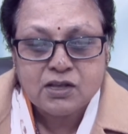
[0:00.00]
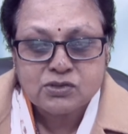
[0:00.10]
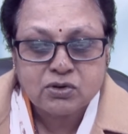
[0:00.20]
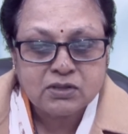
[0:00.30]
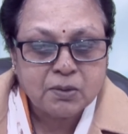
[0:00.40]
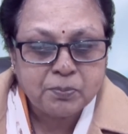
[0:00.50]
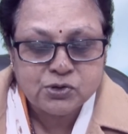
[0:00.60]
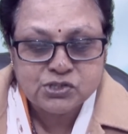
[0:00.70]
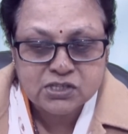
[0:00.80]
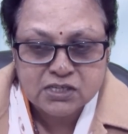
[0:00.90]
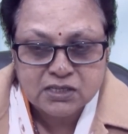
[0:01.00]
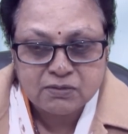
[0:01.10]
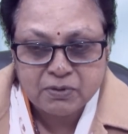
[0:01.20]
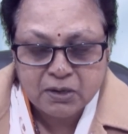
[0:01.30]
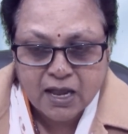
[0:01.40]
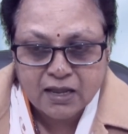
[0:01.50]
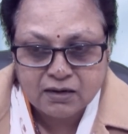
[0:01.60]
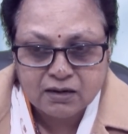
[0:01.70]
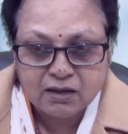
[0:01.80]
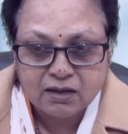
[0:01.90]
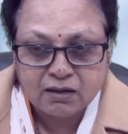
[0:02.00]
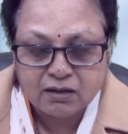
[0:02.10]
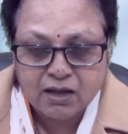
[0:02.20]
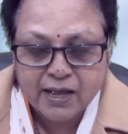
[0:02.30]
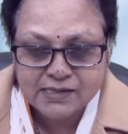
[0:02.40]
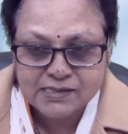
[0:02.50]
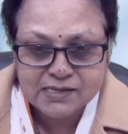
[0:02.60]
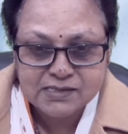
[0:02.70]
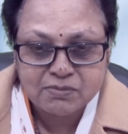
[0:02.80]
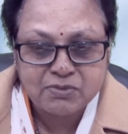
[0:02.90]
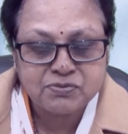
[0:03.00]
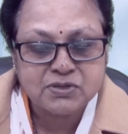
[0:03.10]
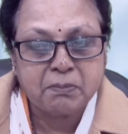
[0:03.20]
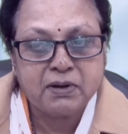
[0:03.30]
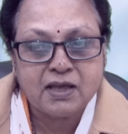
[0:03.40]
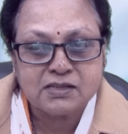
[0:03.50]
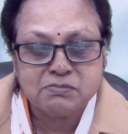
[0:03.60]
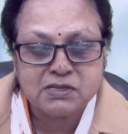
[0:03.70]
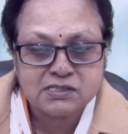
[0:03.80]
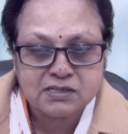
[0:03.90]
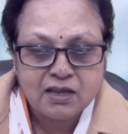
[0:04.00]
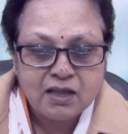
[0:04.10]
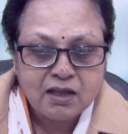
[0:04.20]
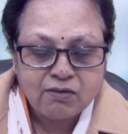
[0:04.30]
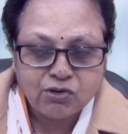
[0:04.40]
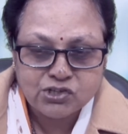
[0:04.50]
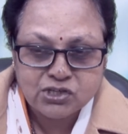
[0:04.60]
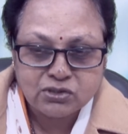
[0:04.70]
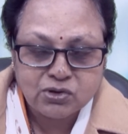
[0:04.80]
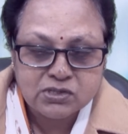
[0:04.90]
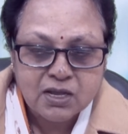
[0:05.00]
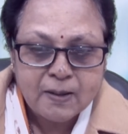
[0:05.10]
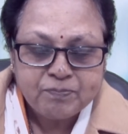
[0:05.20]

so in the posterity we can access them if somebody has missed watching those.